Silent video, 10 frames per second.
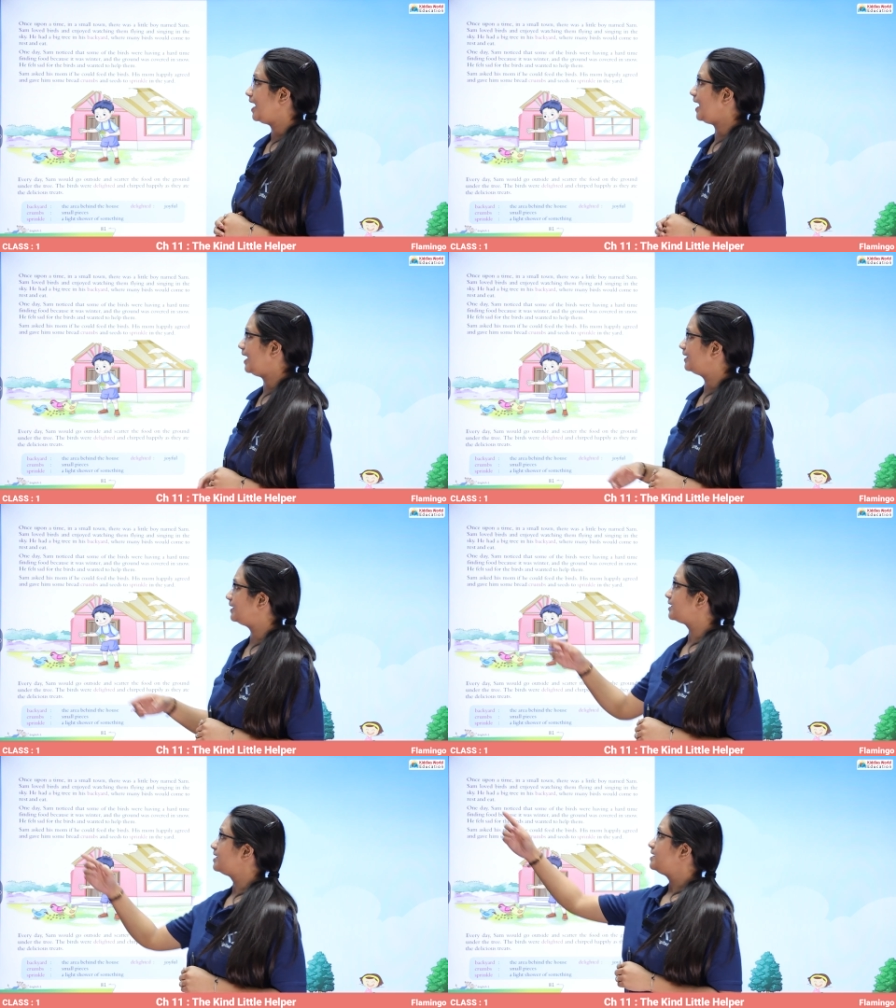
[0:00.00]

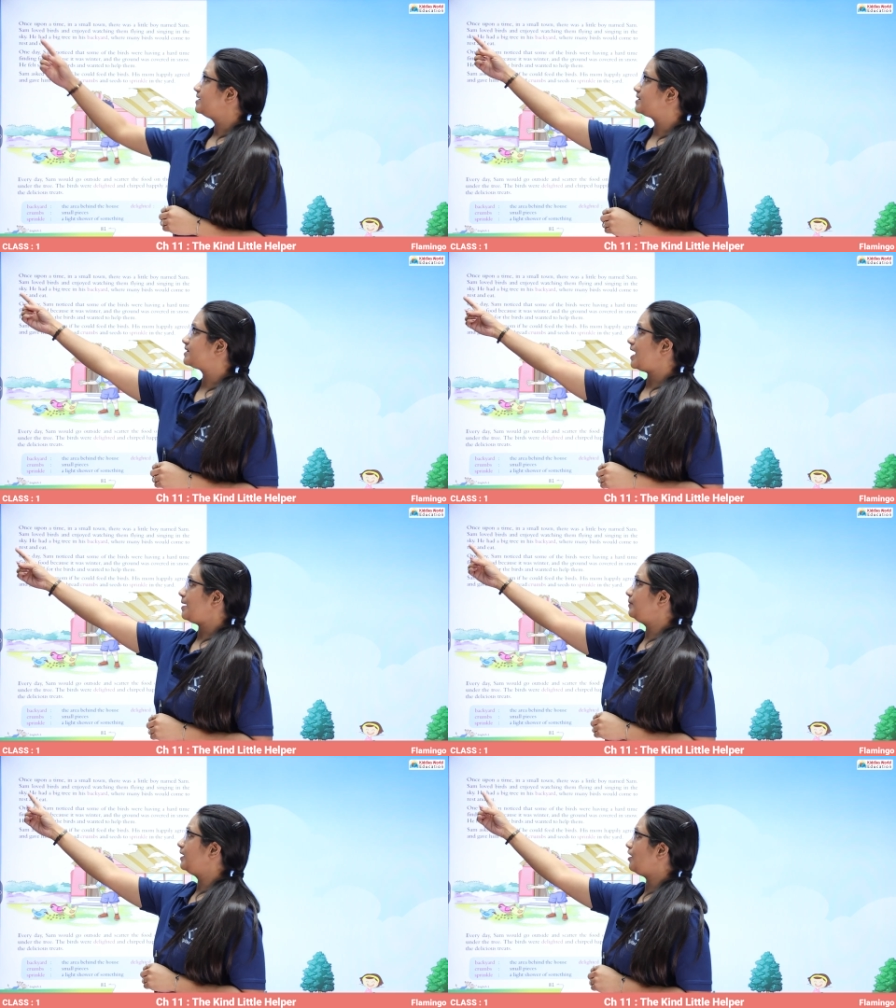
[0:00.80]
And
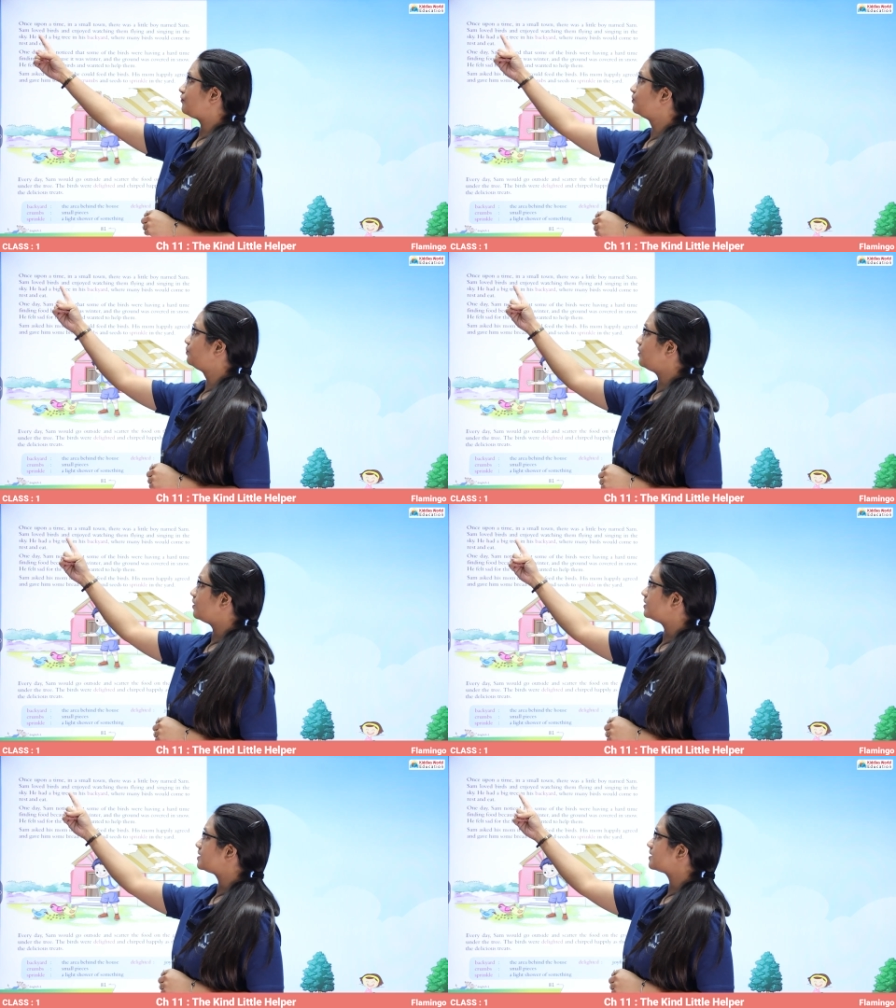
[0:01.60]
Sam loved
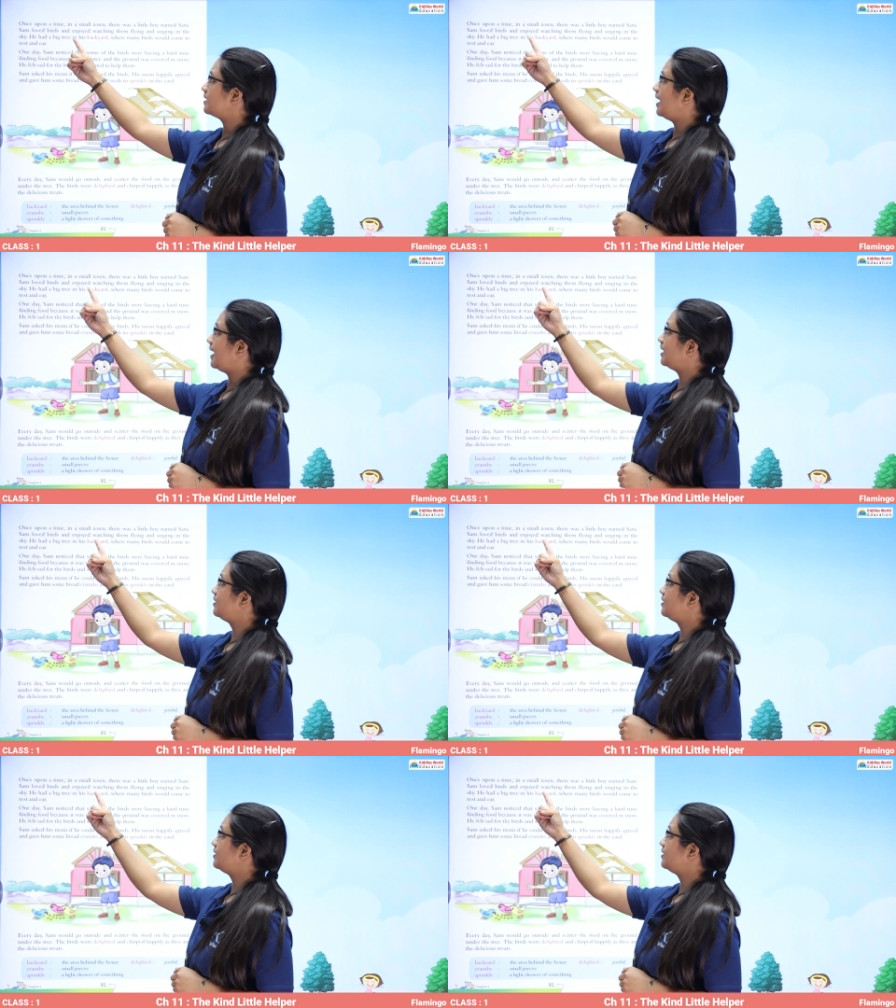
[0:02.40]
birds and